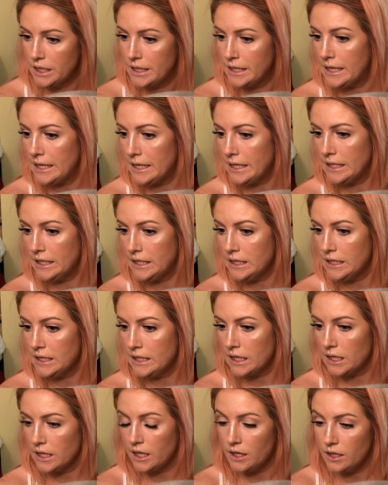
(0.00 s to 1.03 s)
again,
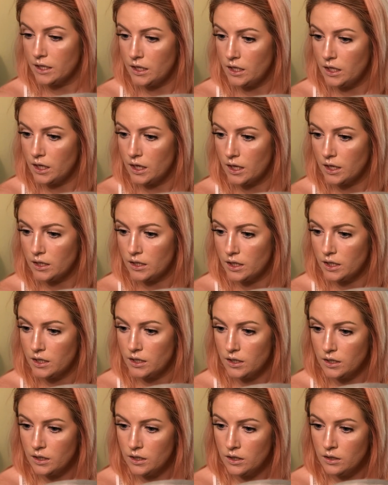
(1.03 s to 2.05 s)
the Kylie
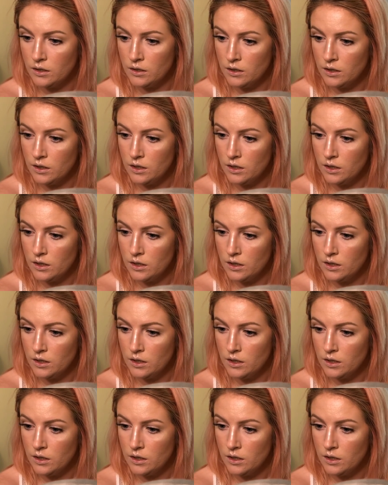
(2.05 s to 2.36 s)
highlighter,